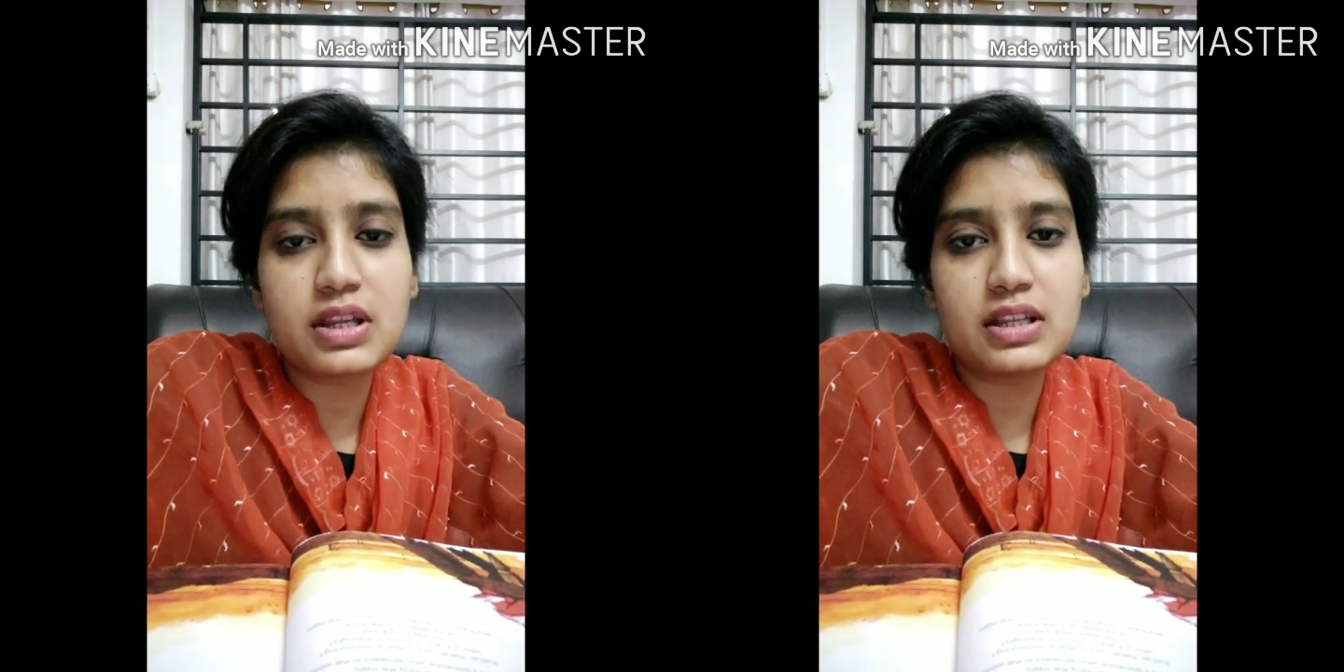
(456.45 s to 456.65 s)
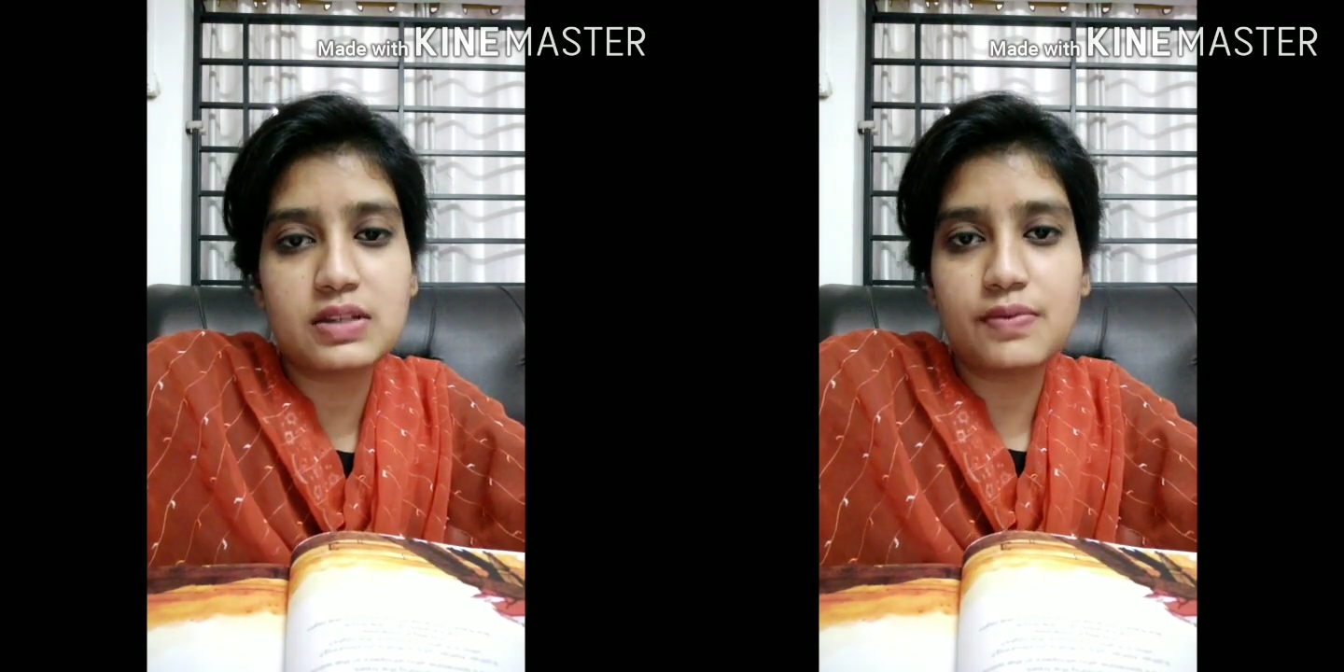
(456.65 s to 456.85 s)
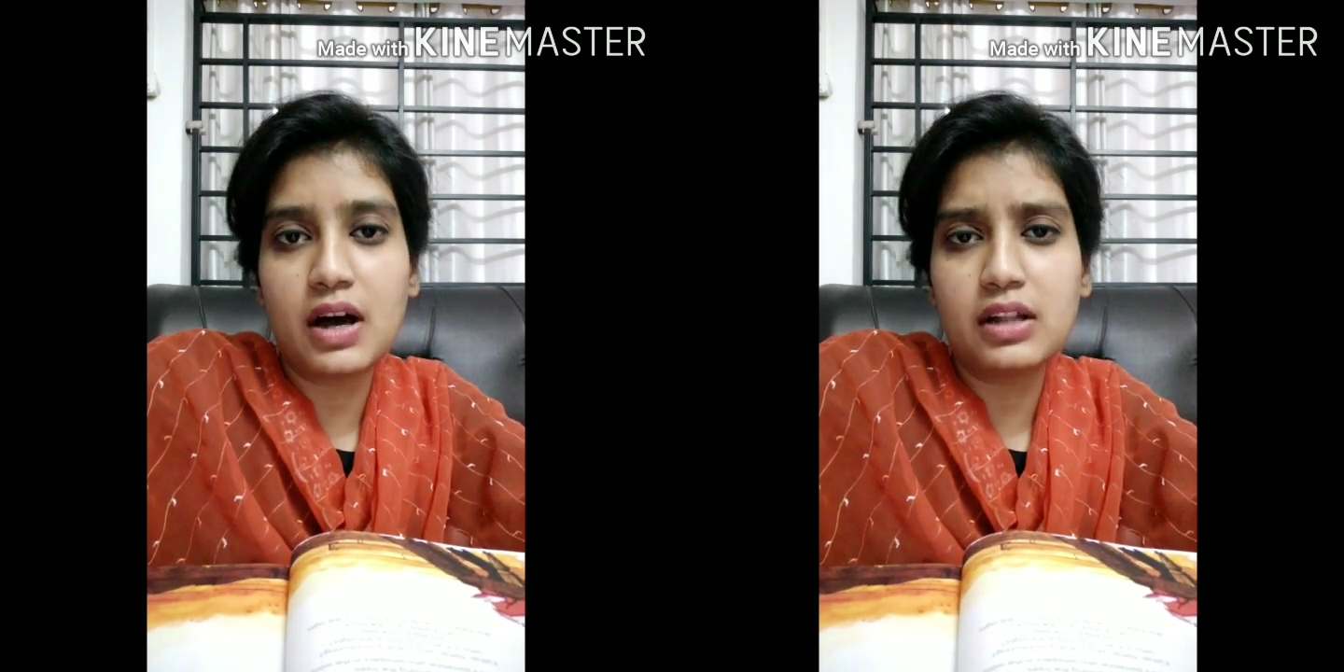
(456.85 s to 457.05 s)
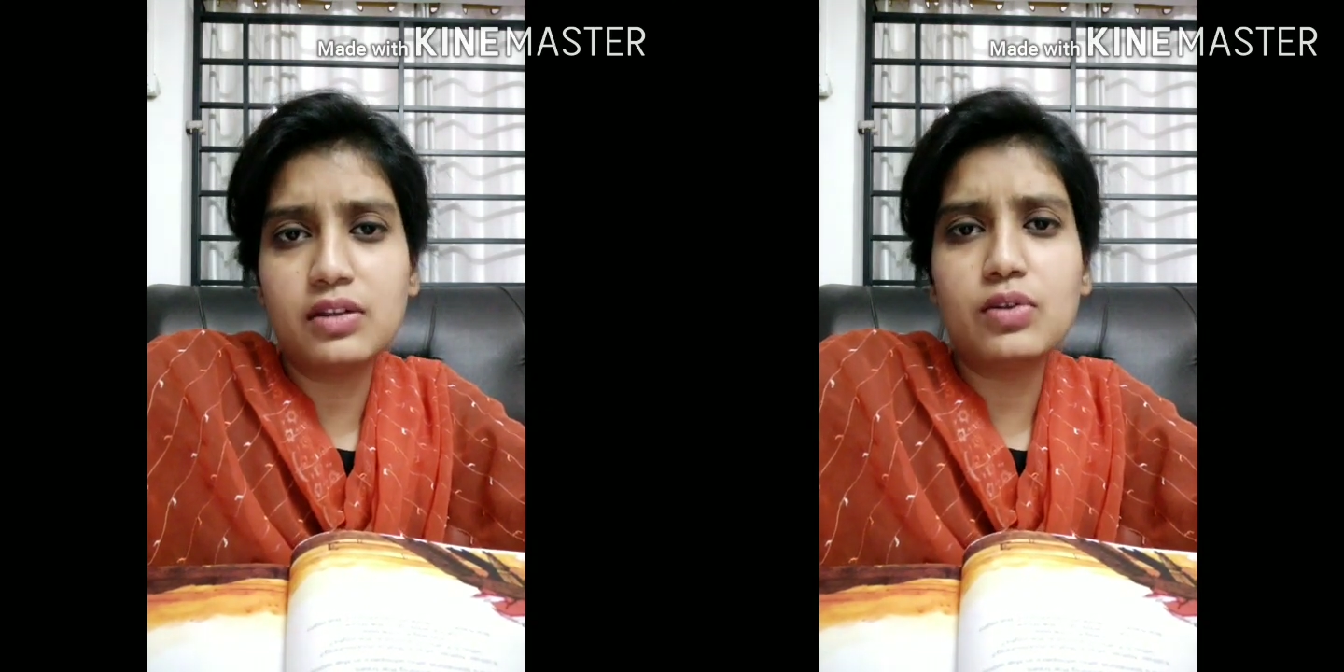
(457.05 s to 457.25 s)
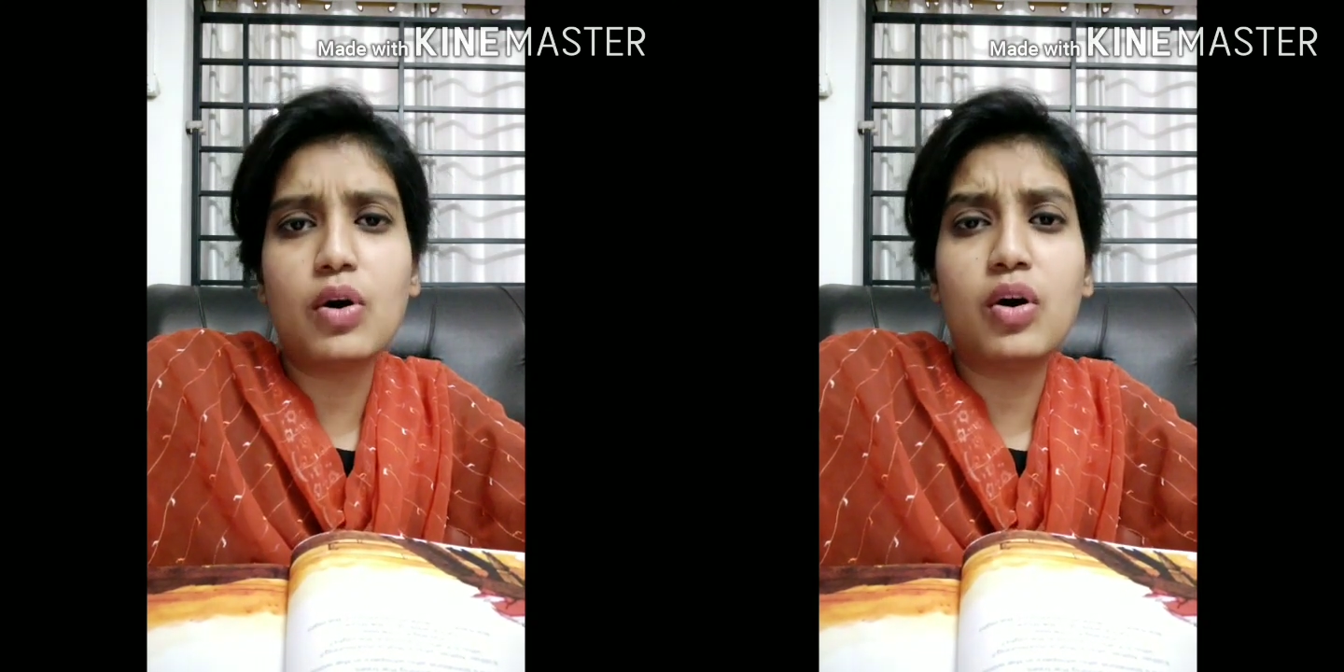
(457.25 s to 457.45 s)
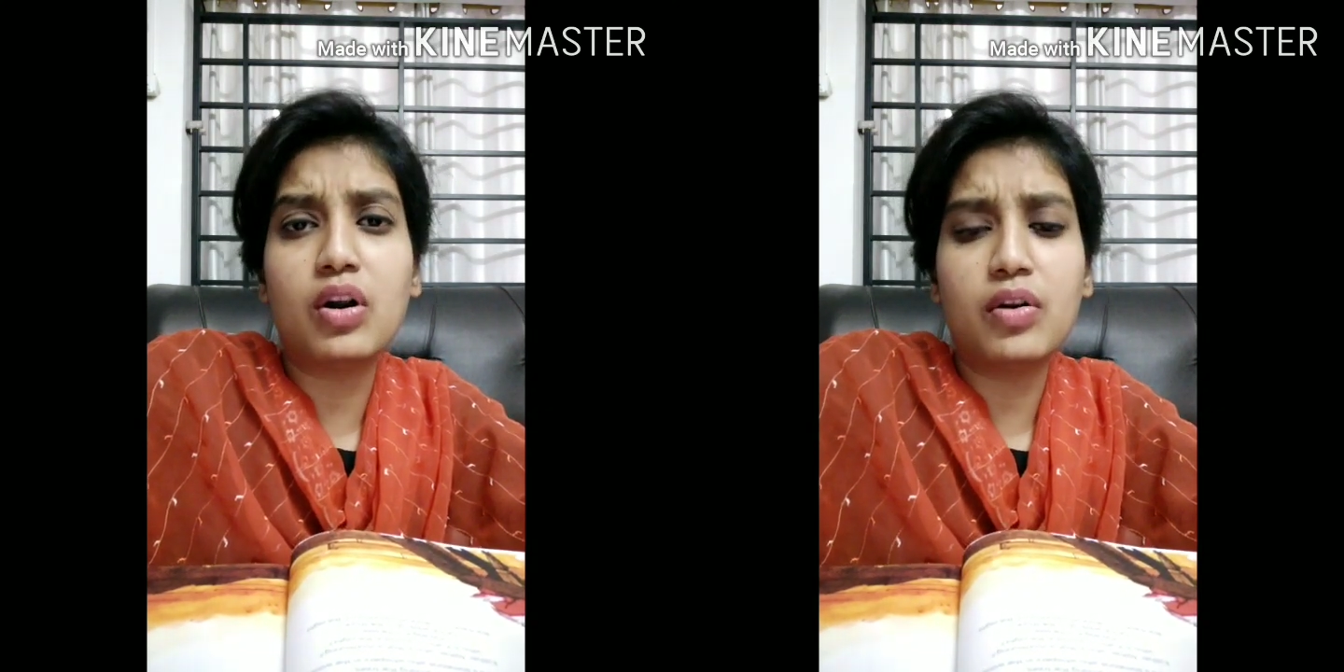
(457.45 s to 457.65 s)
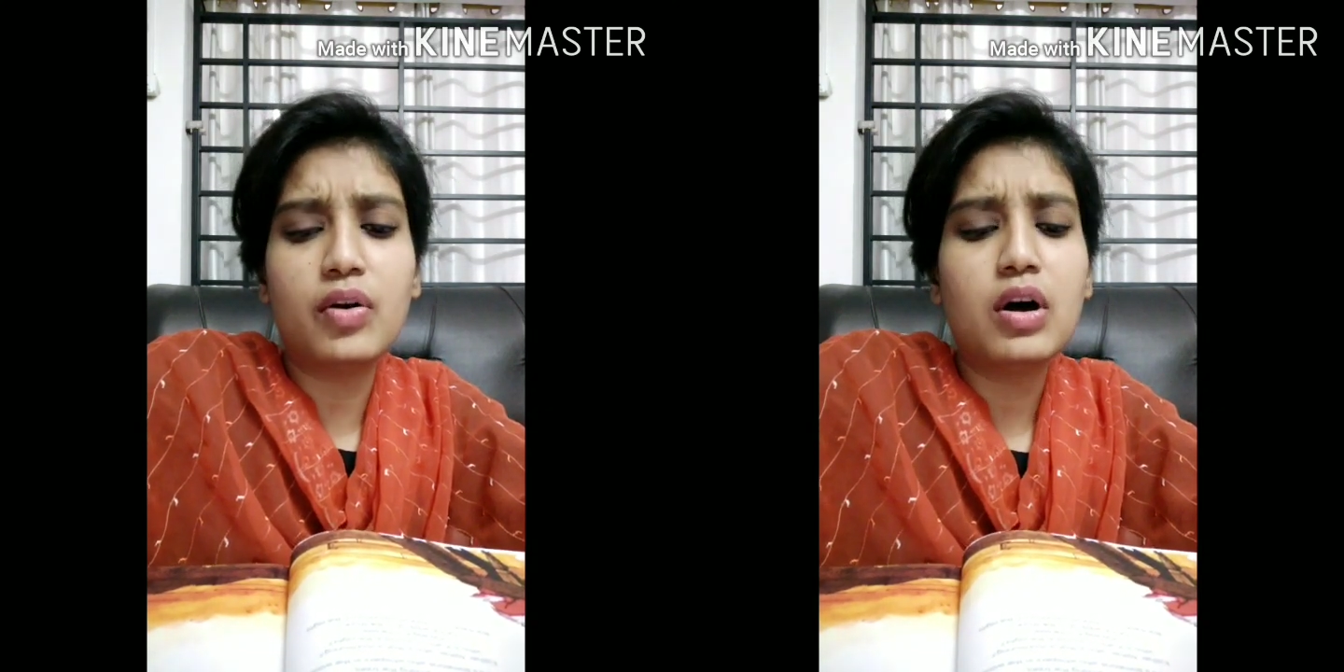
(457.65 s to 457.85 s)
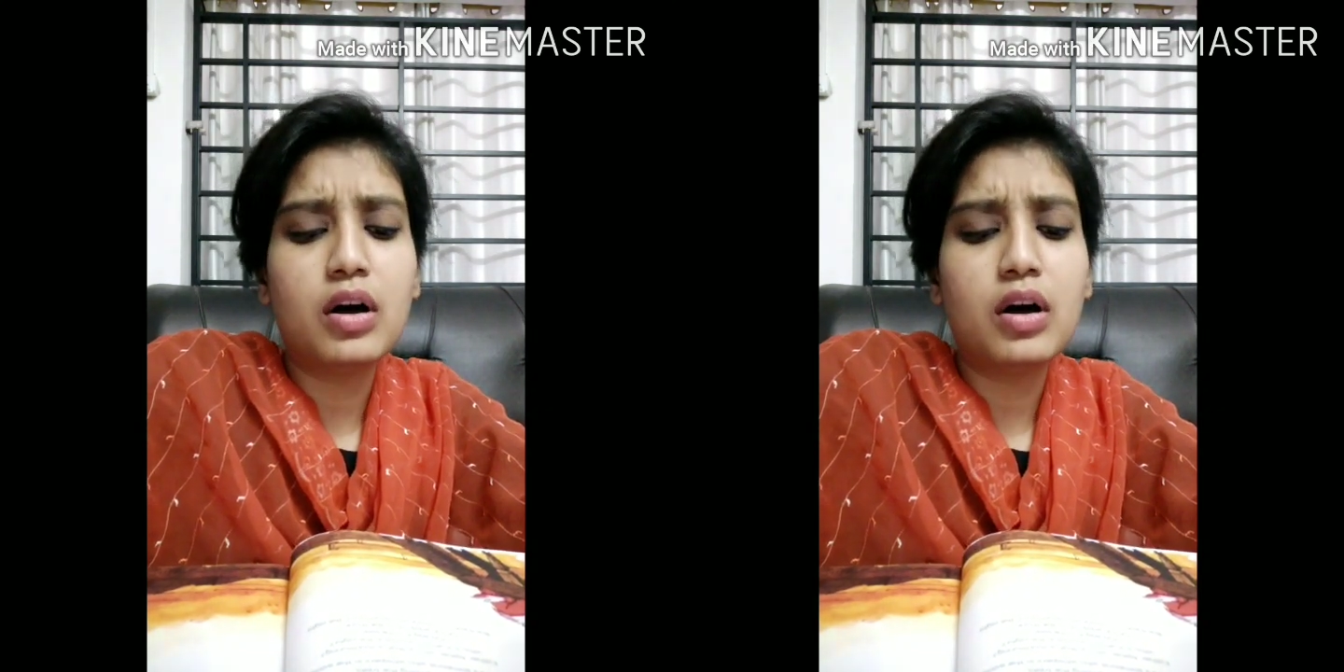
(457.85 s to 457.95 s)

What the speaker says: his father, or